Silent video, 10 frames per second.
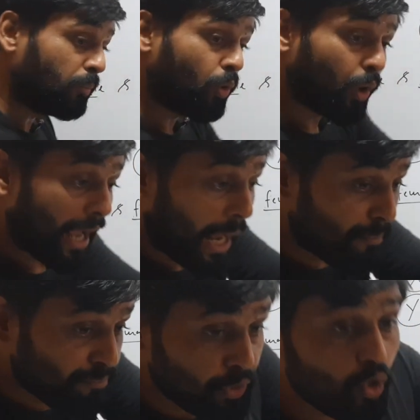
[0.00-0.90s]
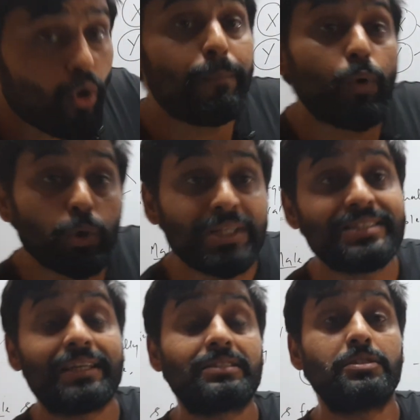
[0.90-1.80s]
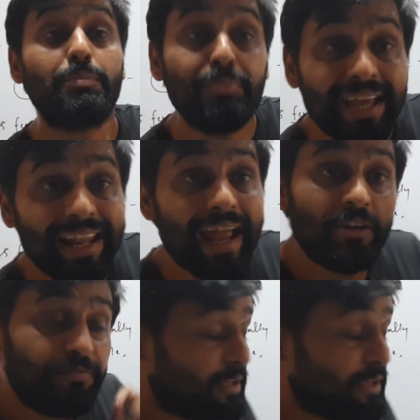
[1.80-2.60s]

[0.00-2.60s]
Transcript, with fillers: both embryo of both the sexes, male and